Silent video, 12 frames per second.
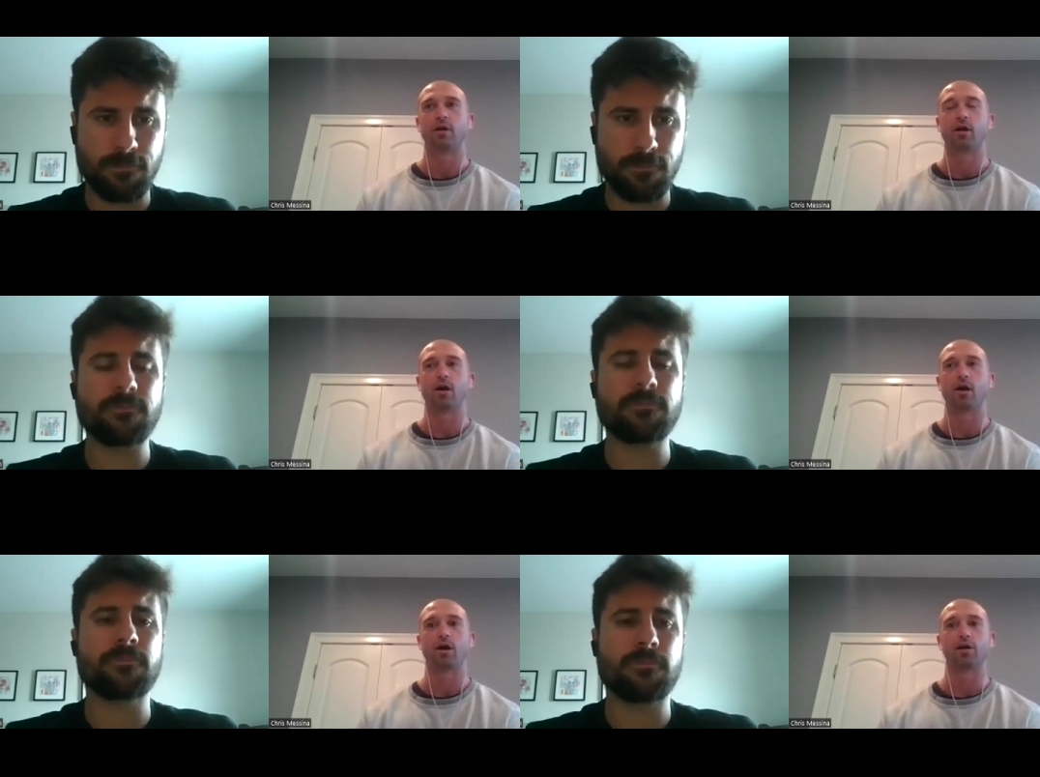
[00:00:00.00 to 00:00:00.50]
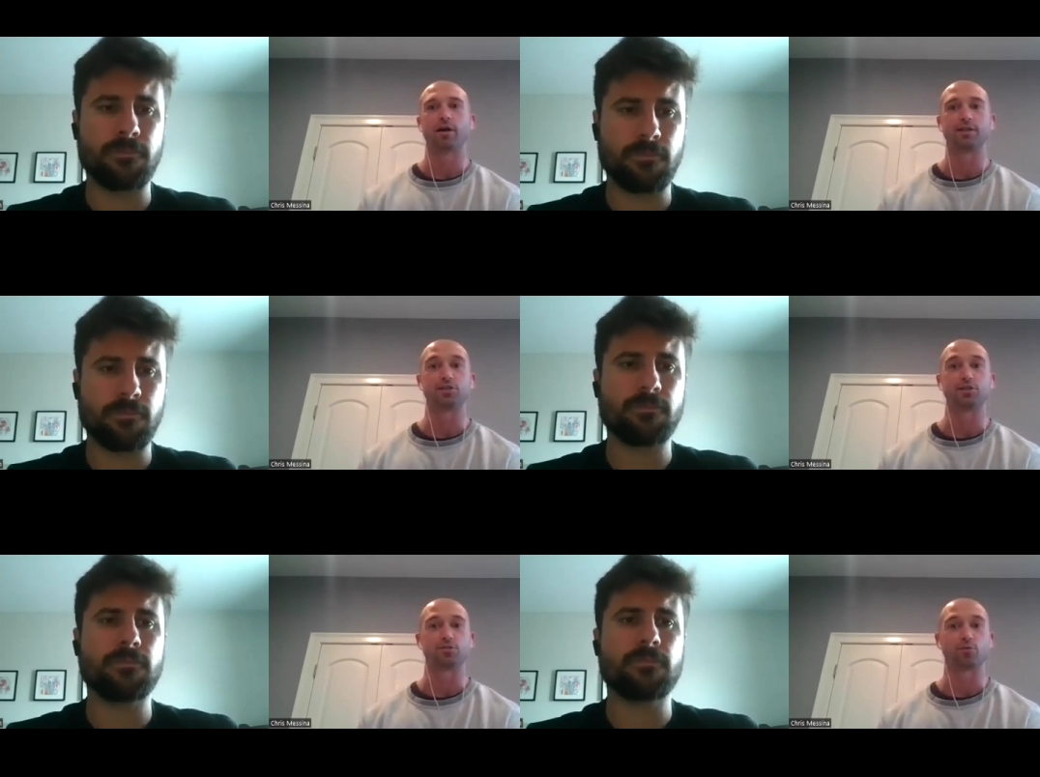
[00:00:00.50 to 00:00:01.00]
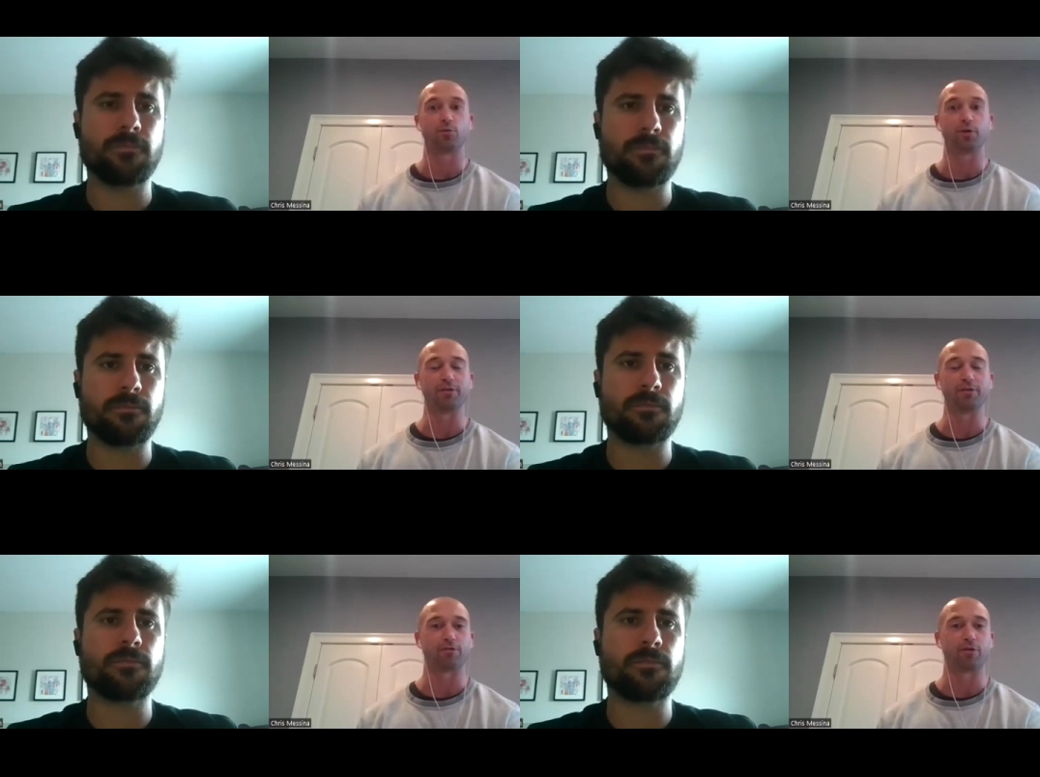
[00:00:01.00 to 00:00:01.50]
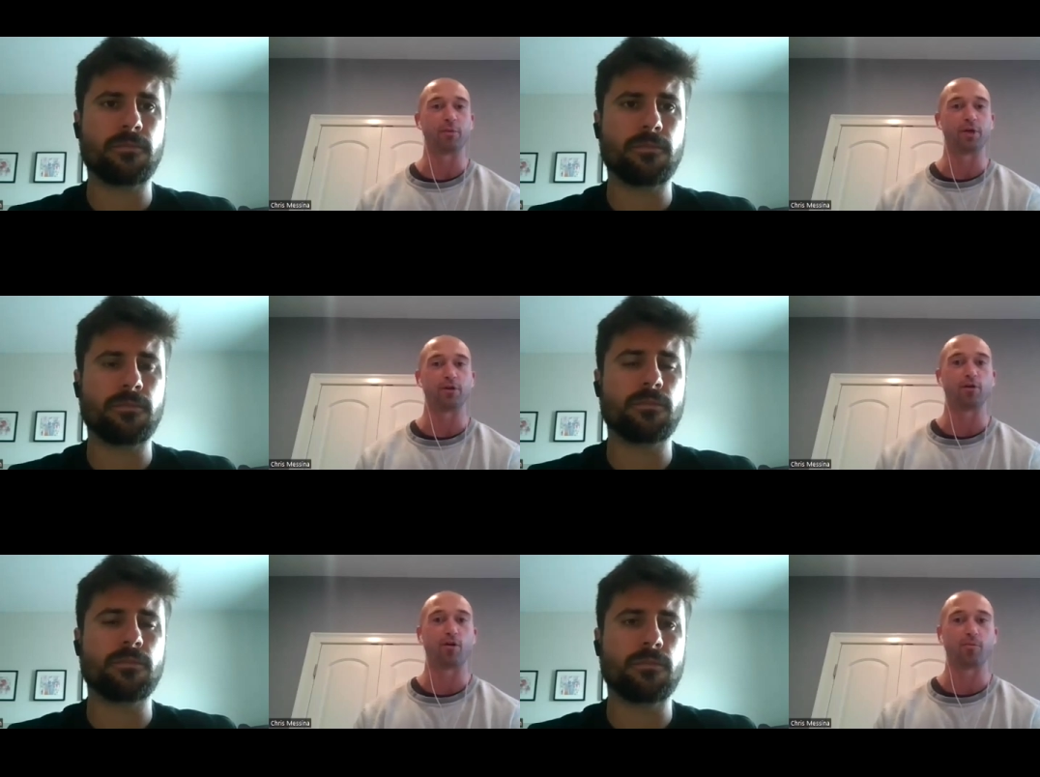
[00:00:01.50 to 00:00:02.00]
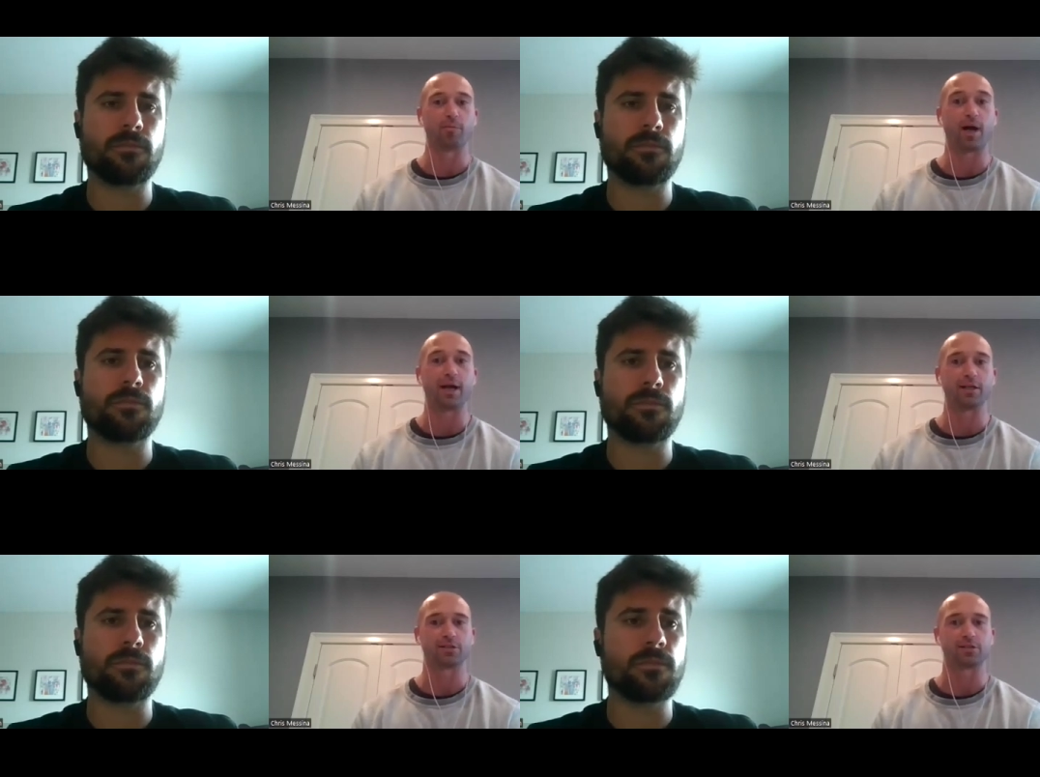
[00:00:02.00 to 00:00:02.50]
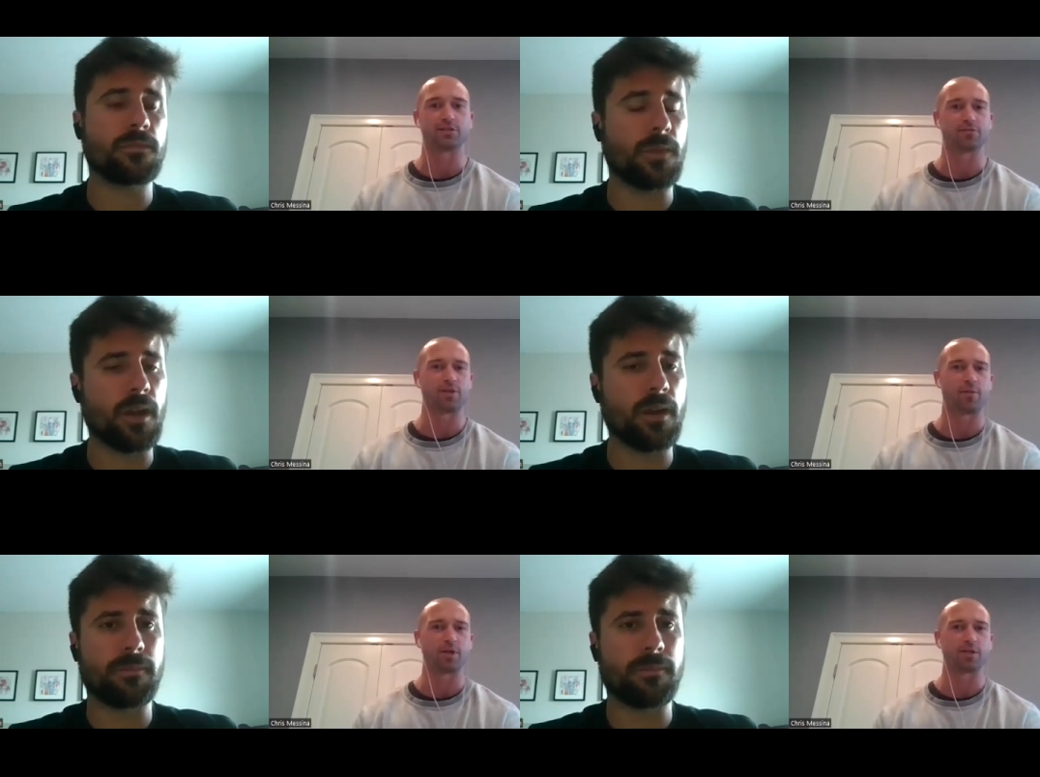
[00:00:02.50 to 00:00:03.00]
Speaker 1: uh, like just reaffirming your own biases. Yeah.